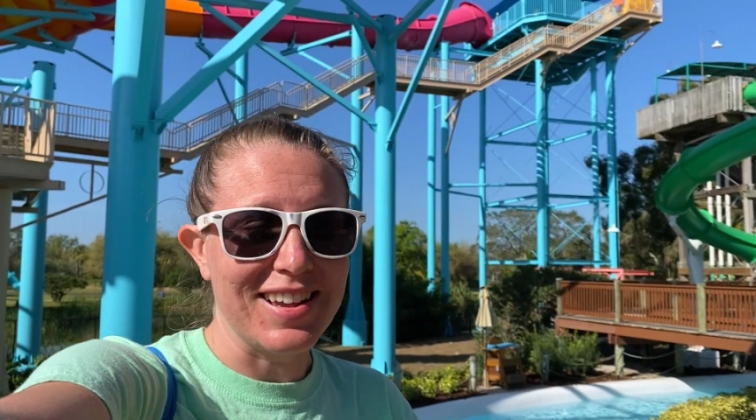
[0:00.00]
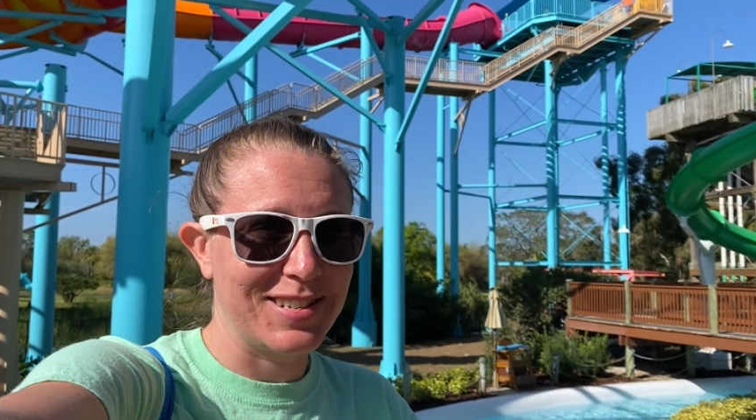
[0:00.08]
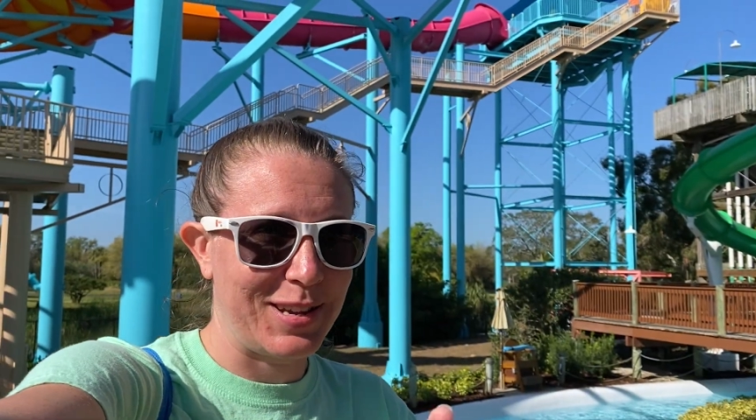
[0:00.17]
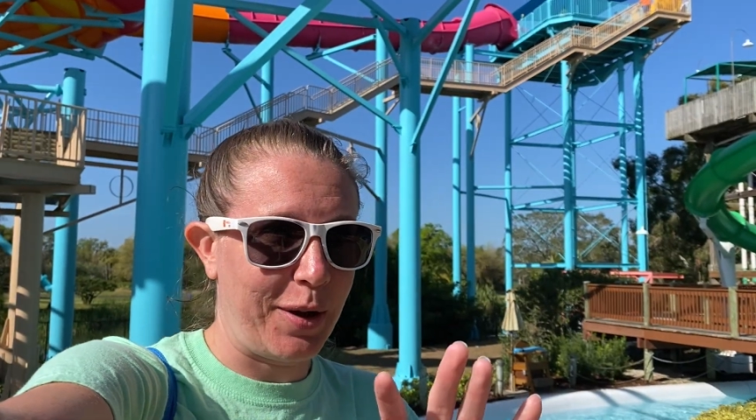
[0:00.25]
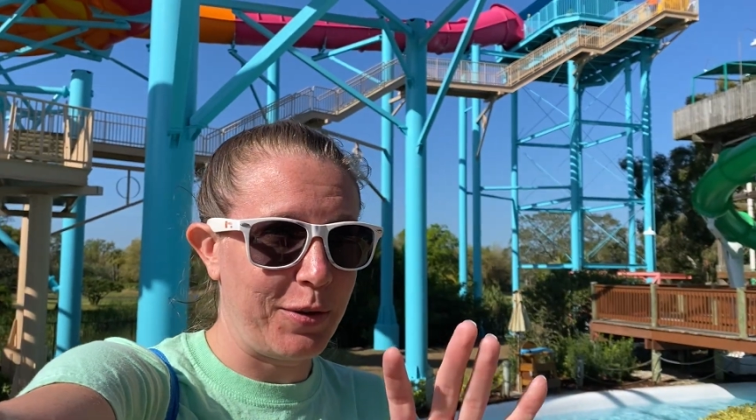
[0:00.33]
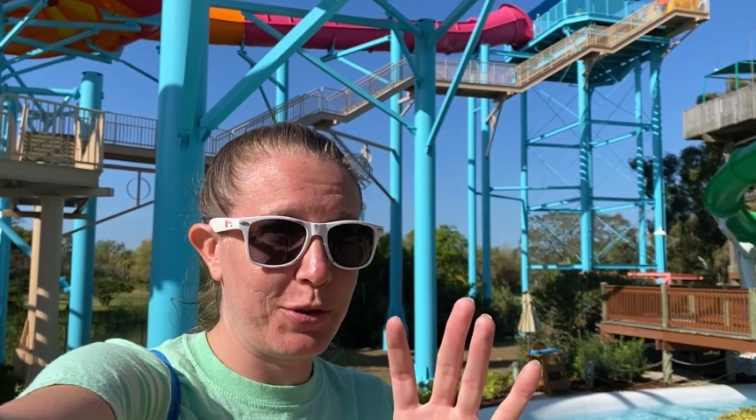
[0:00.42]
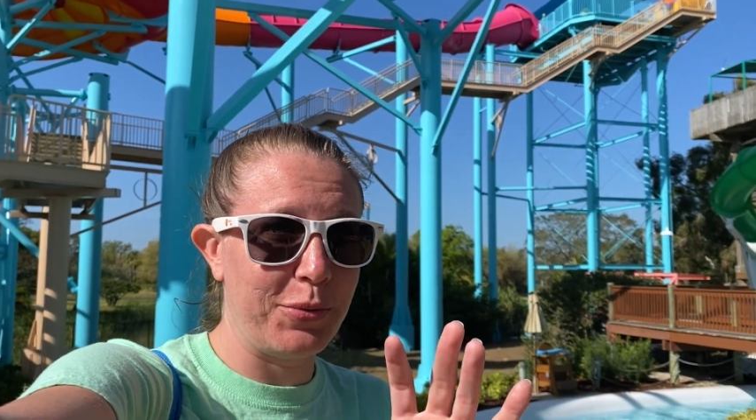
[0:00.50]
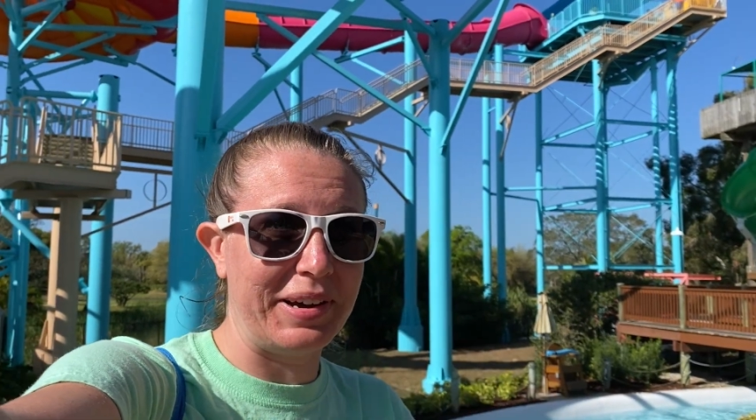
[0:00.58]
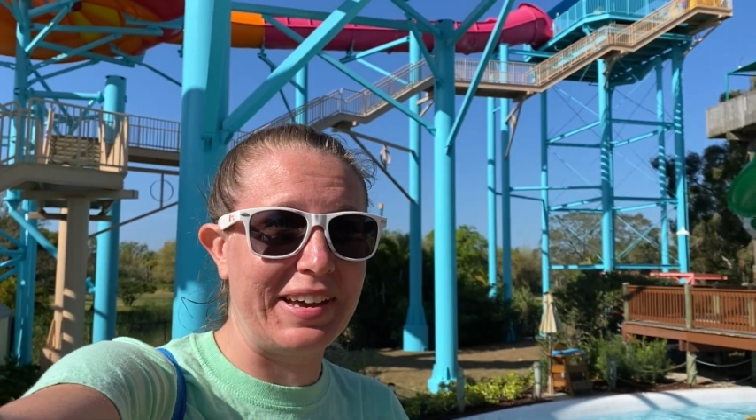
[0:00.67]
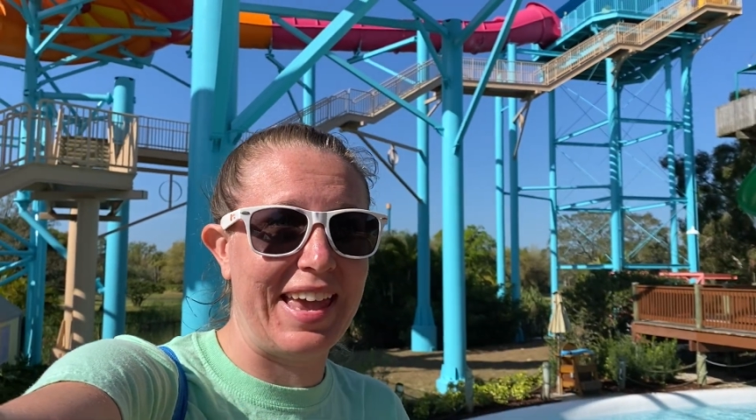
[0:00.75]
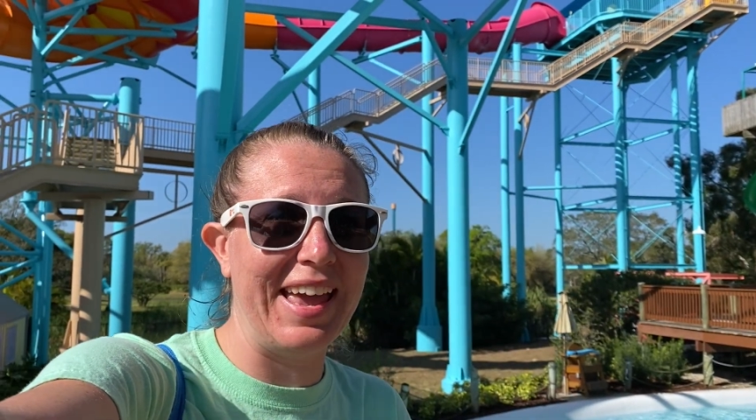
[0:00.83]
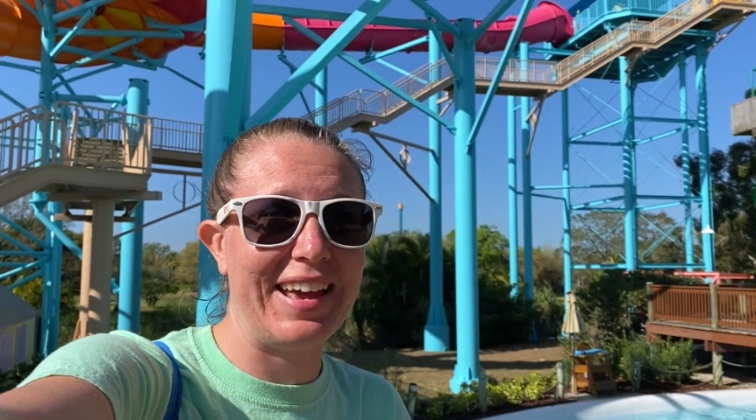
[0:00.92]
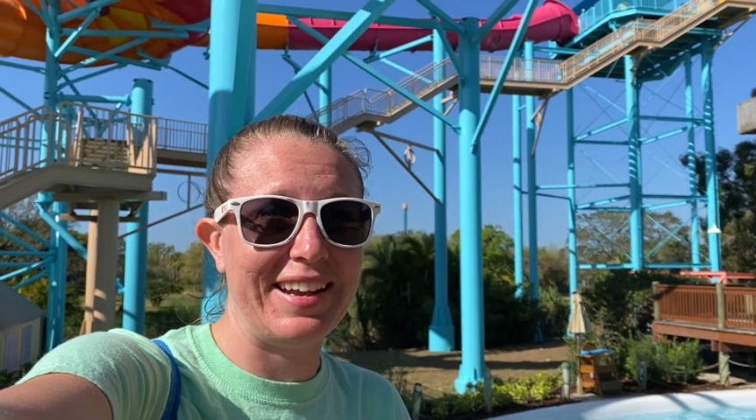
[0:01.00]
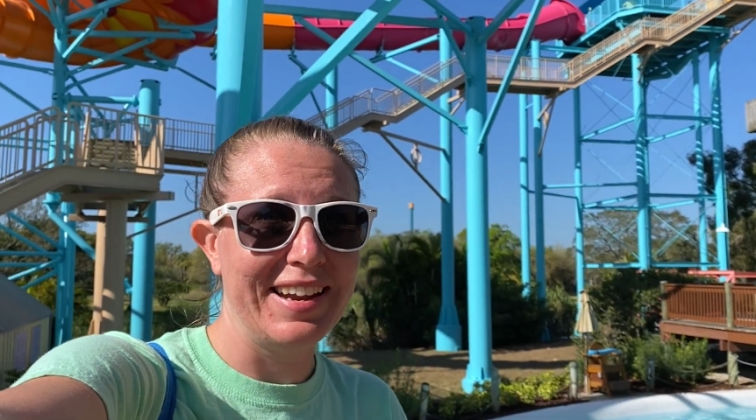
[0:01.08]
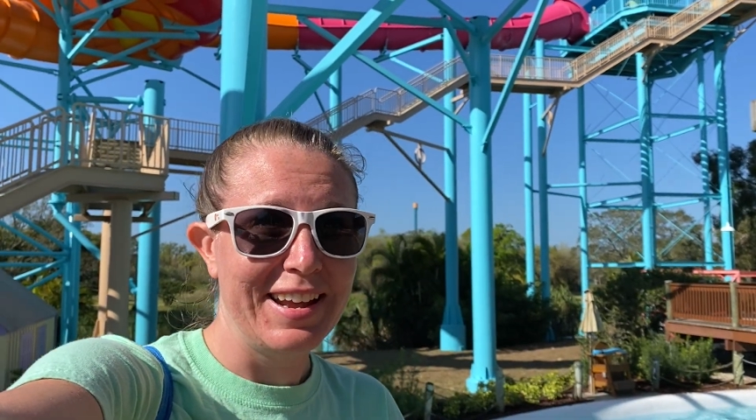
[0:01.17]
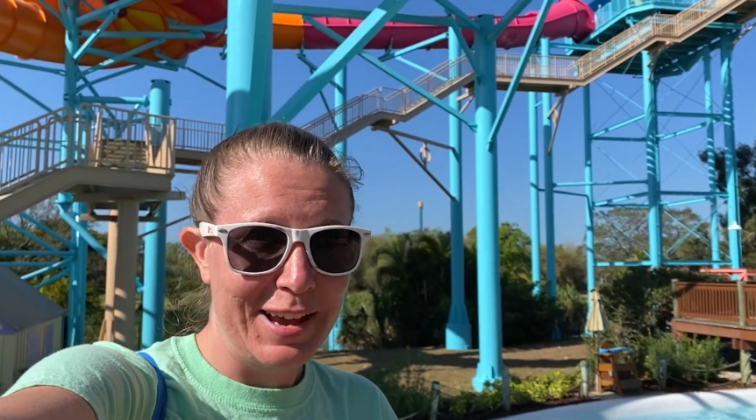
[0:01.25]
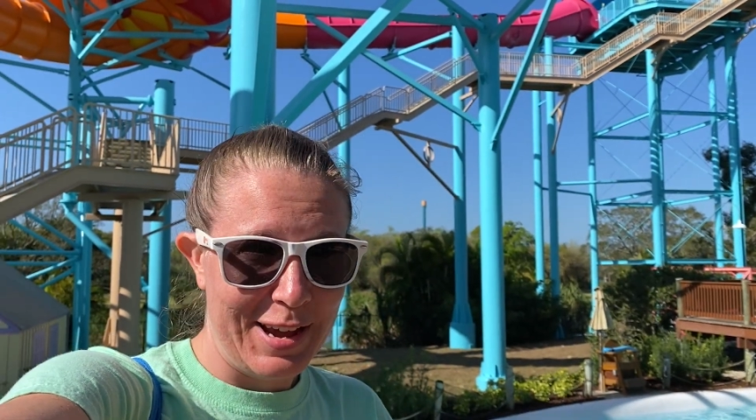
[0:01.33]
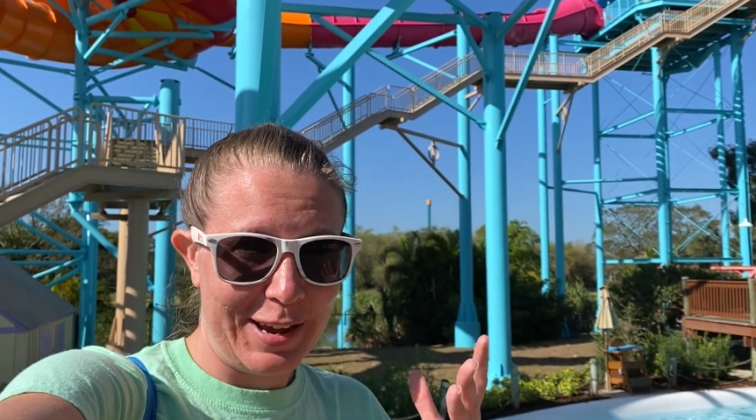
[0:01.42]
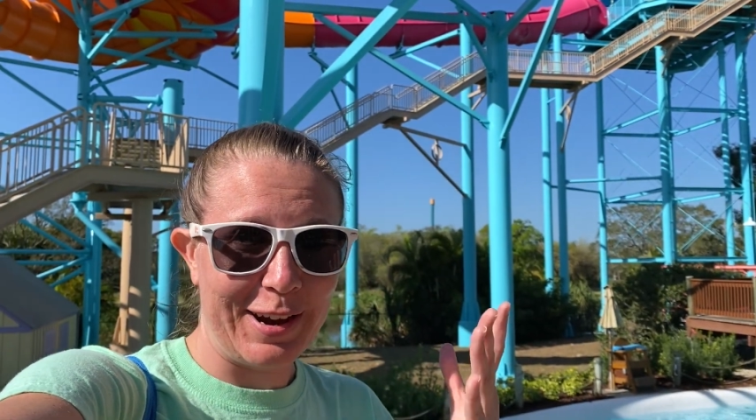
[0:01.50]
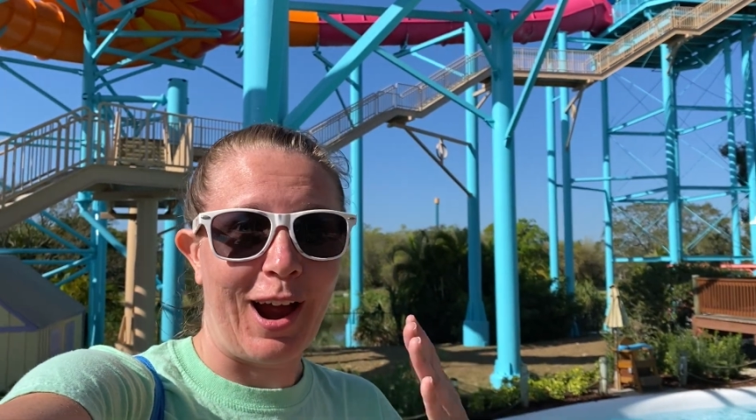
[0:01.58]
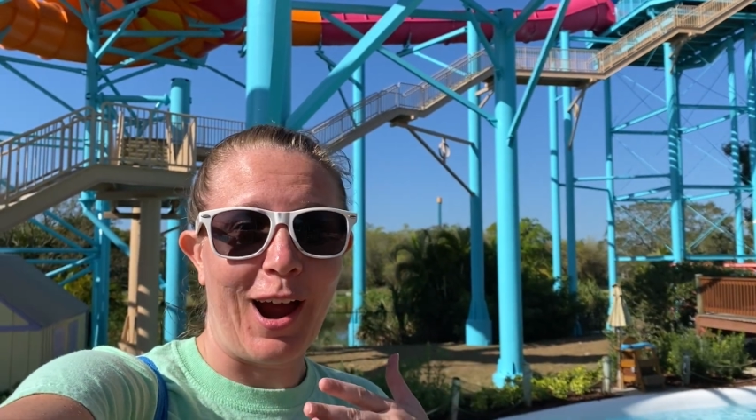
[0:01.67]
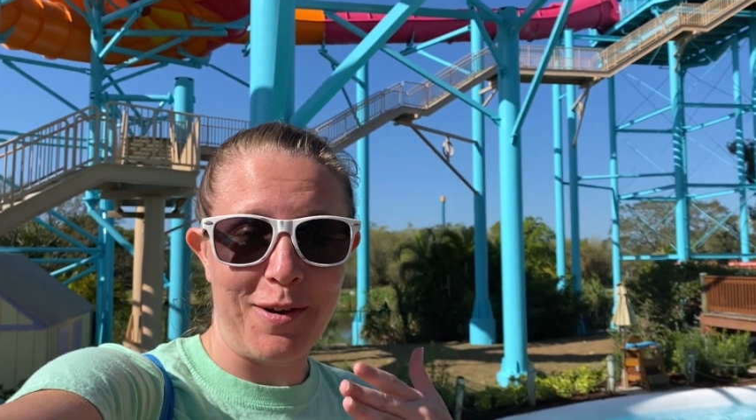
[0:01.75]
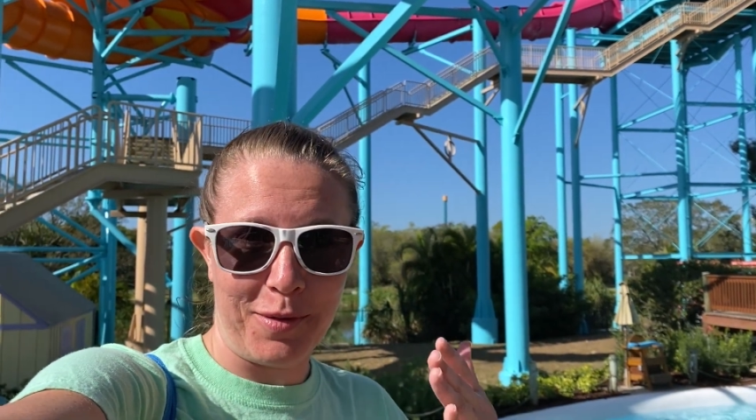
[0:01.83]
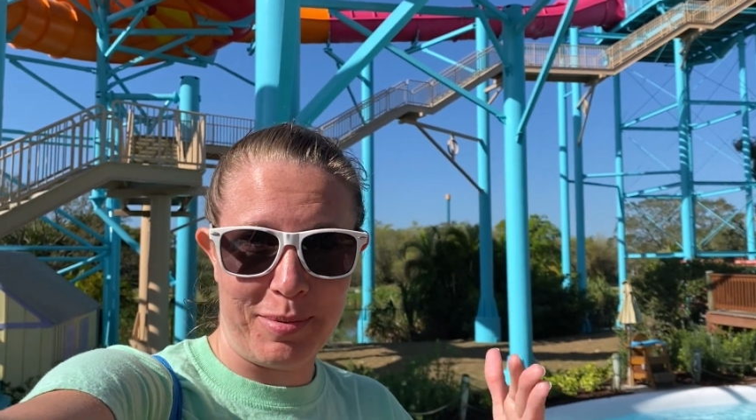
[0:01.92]
So you will your
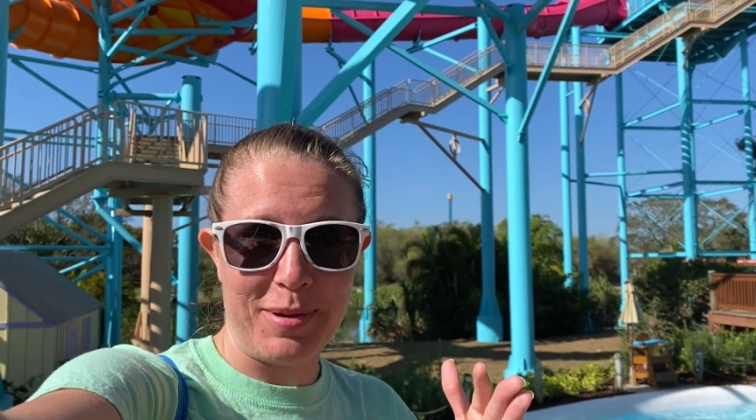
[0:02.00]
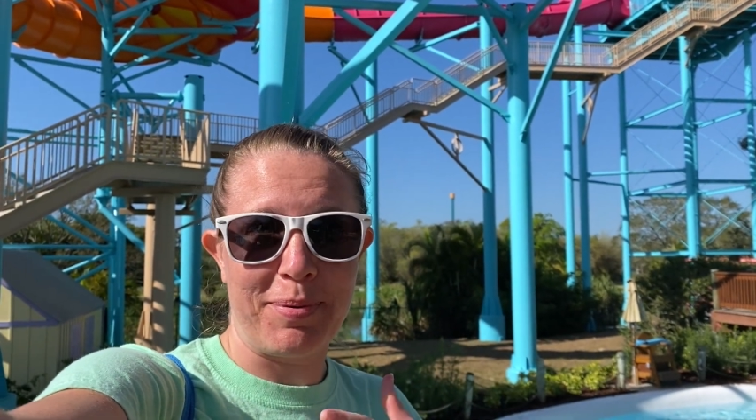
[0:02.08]
heart will be